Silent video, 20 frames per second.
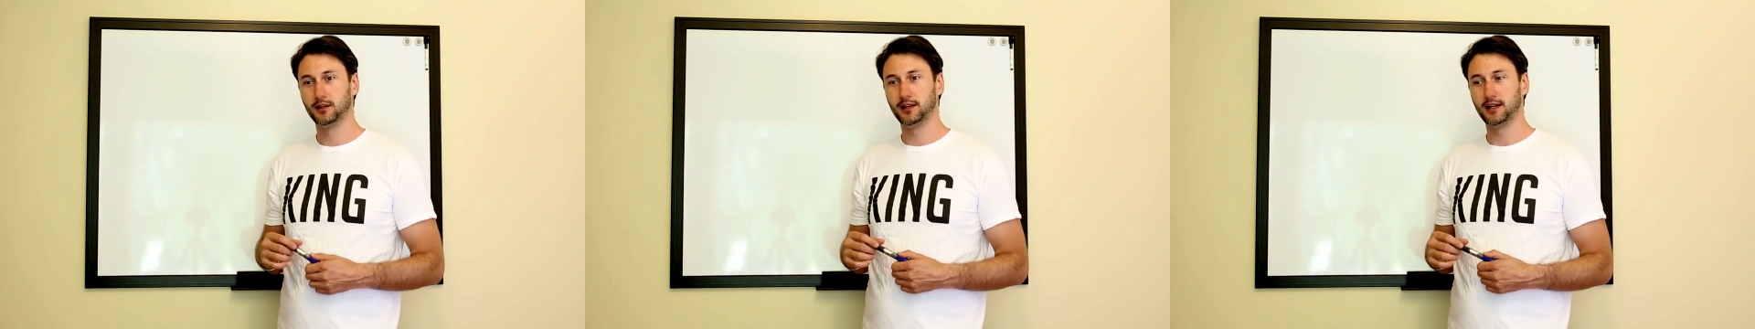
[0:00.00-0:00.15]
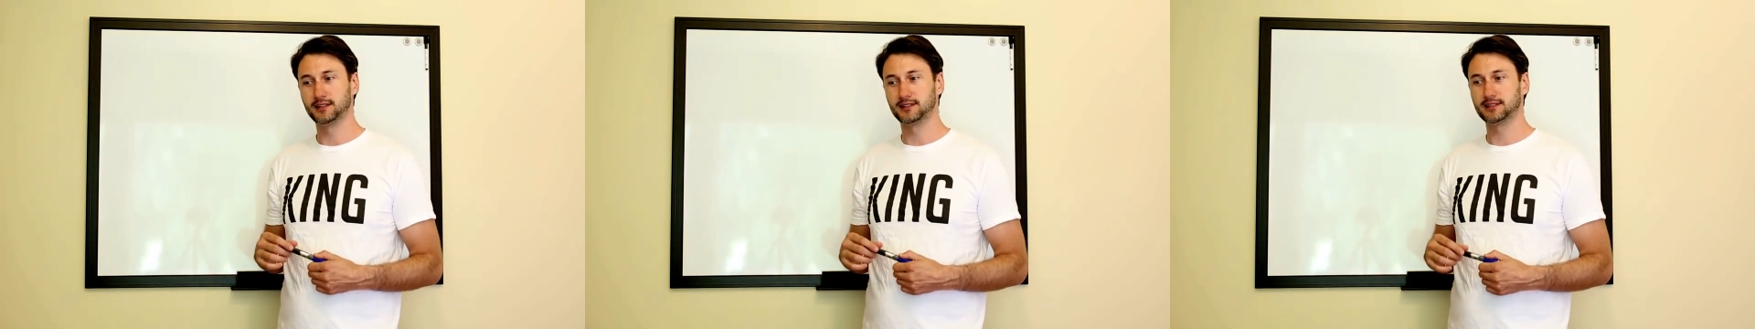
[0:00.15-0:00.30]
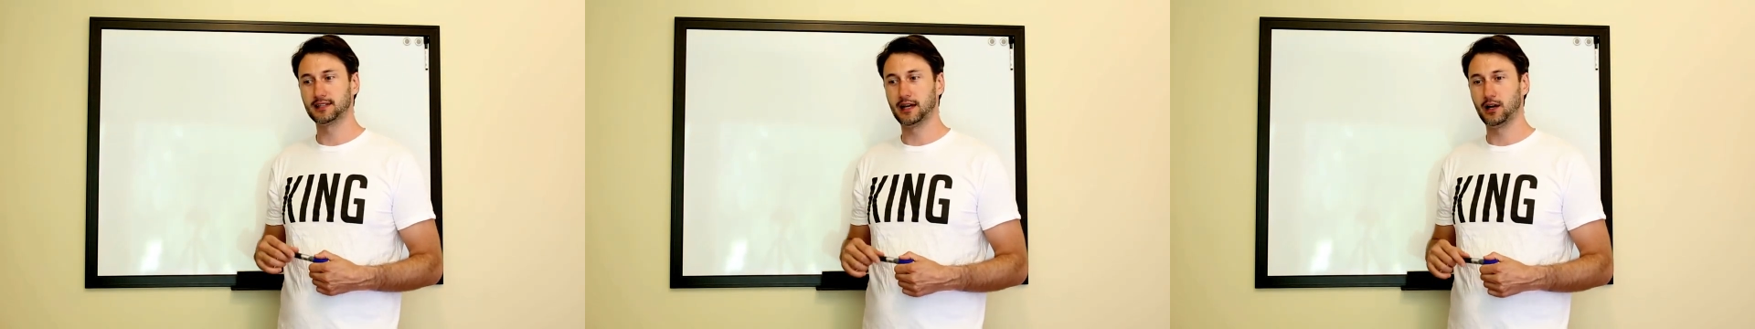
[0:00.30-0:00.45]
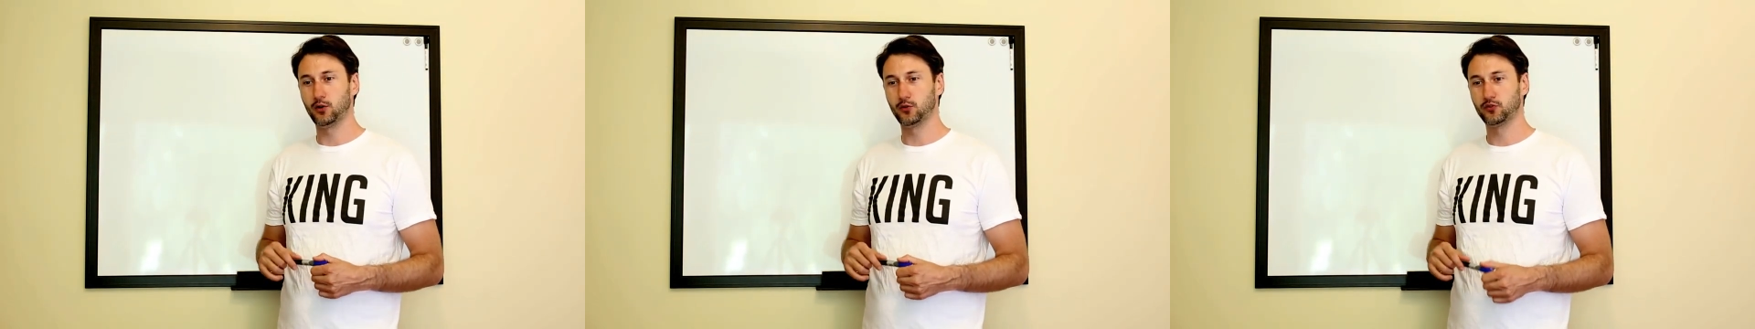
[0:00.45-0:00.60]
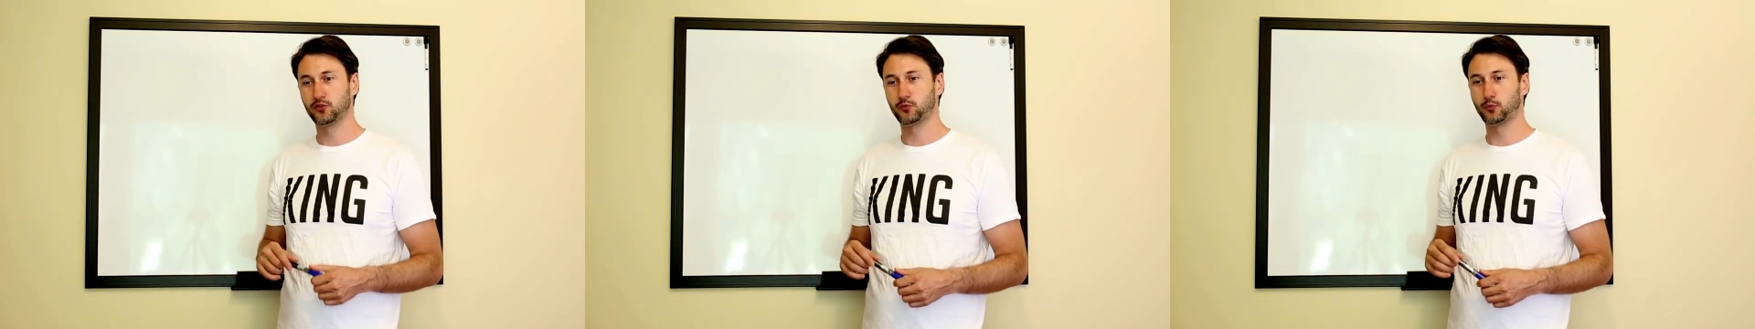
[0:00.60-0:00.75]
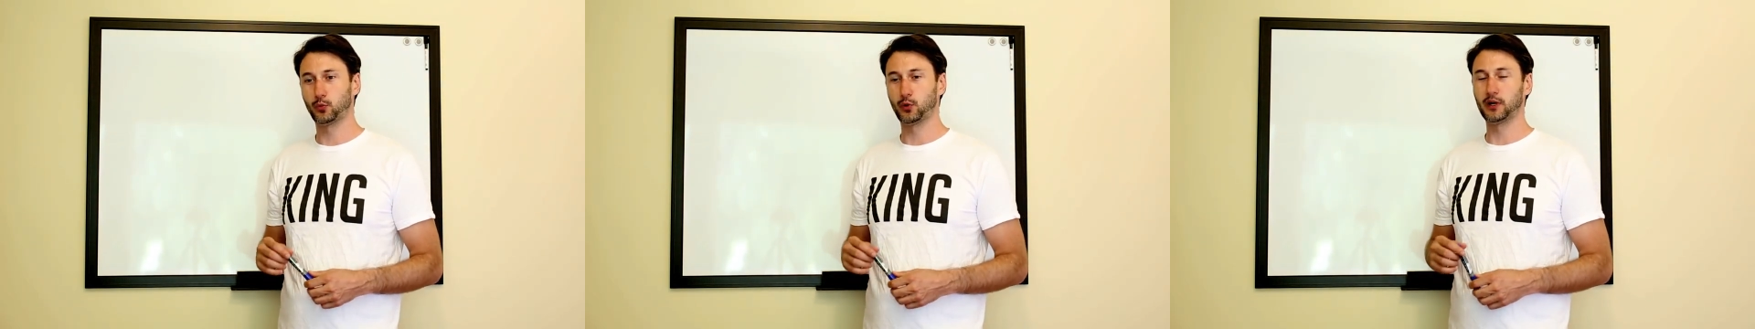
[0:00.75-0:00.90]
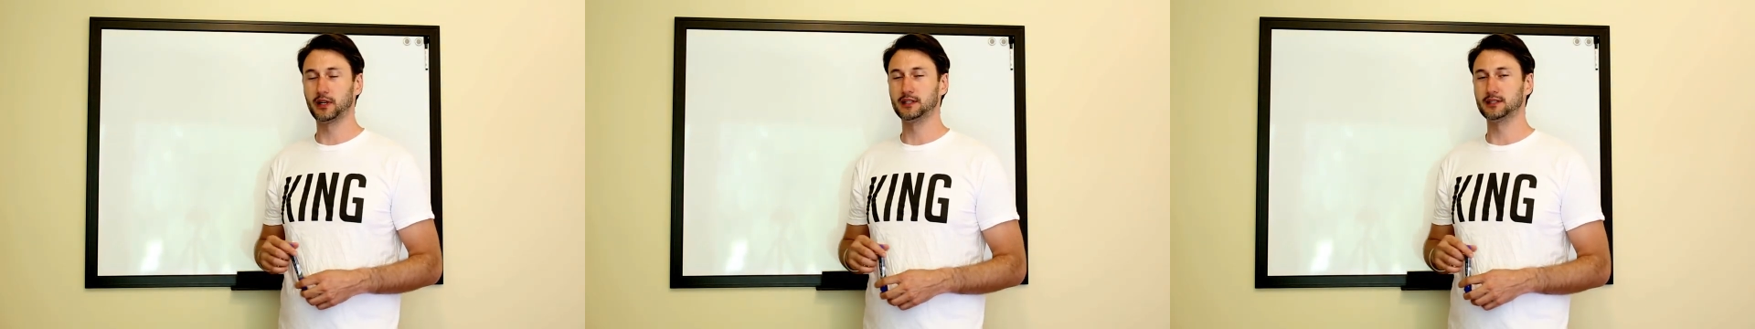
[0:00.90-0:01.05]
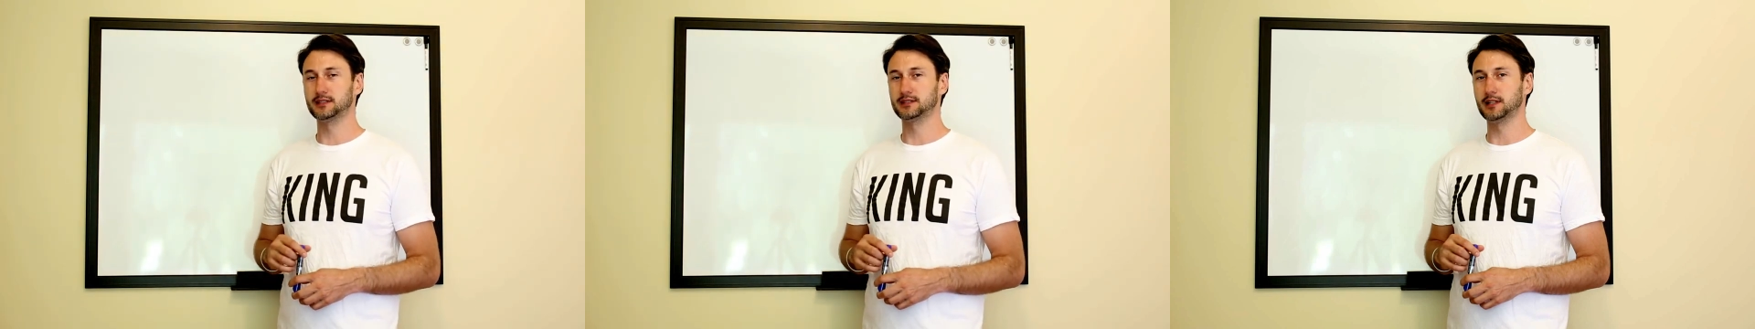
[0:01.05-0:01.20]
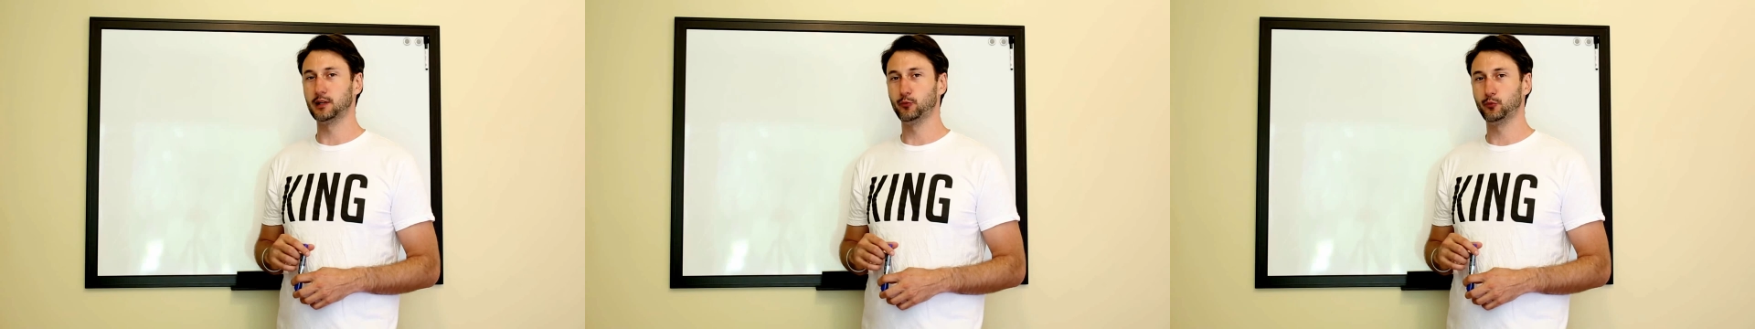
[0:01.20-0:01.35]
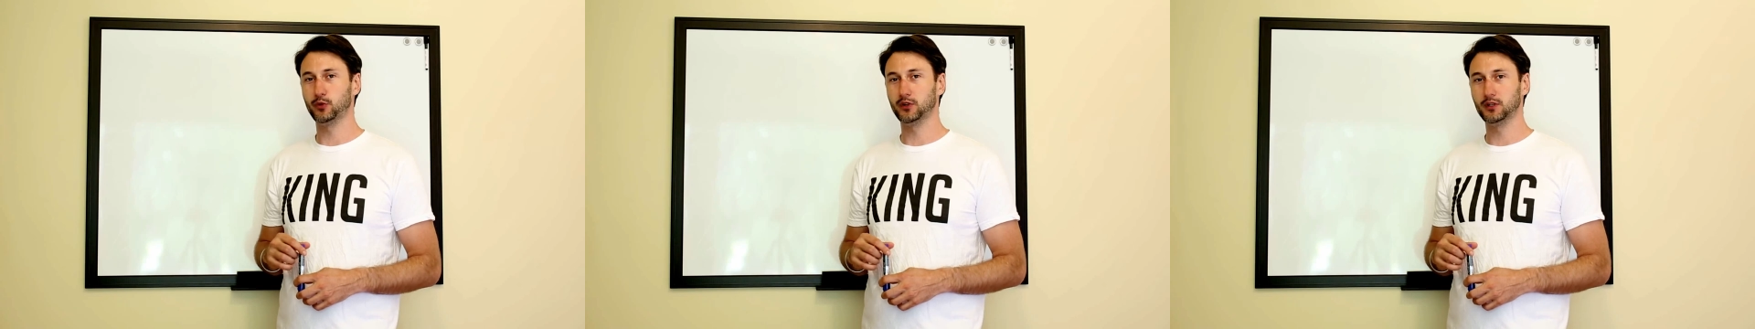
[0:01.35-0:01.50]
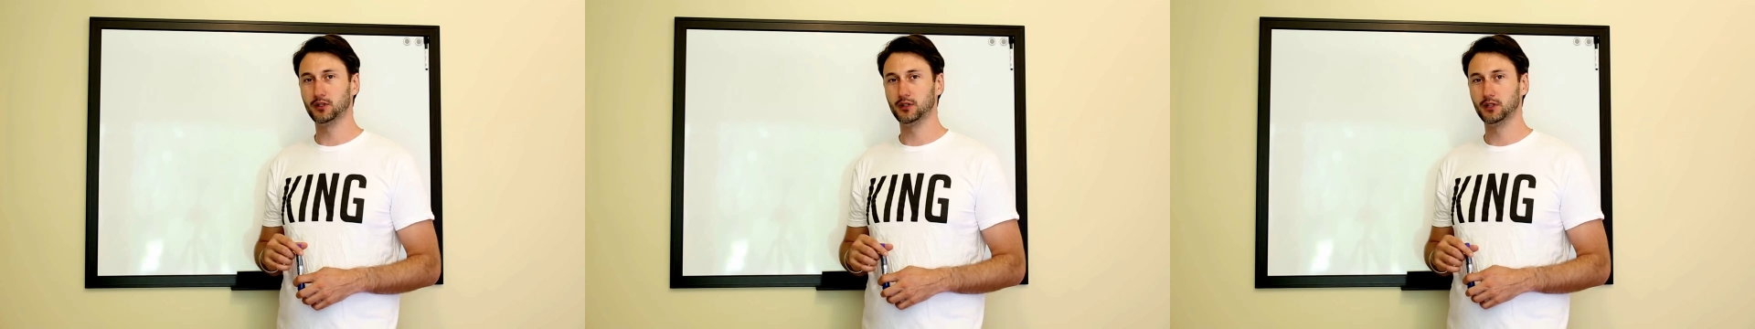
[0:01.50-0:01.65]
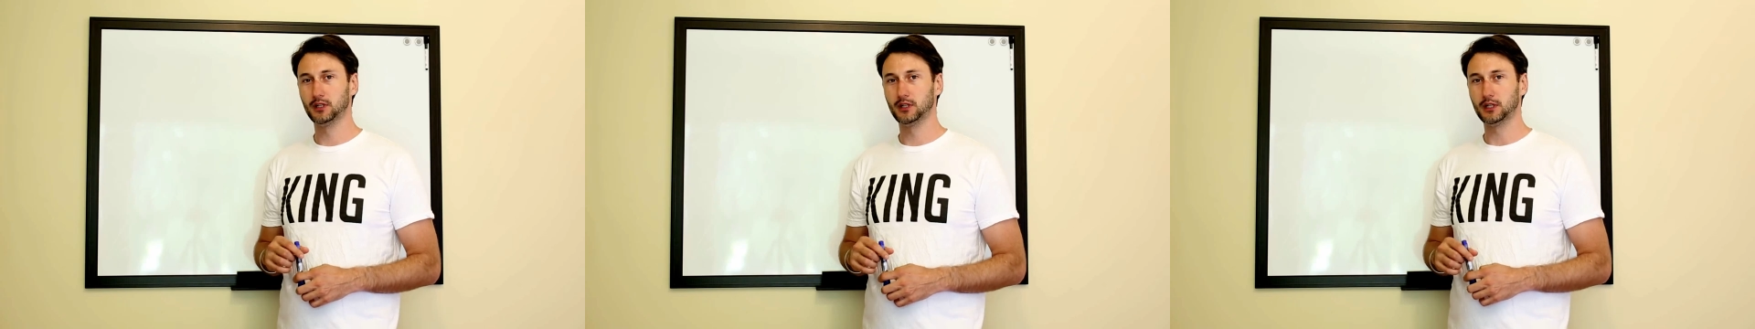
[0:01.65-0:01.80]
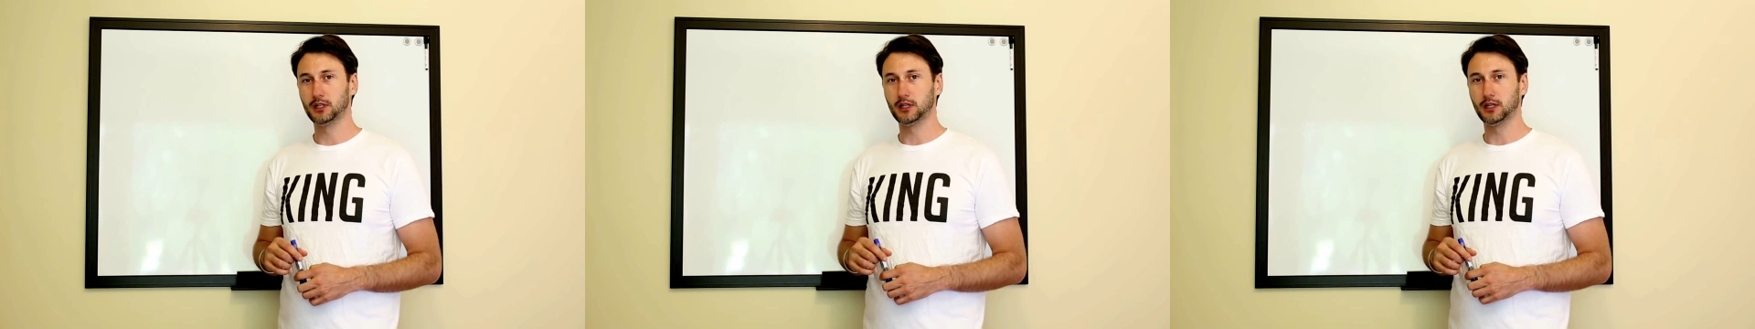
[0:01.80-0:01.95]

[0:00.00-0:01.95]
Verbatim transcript: That sounds pretty simple,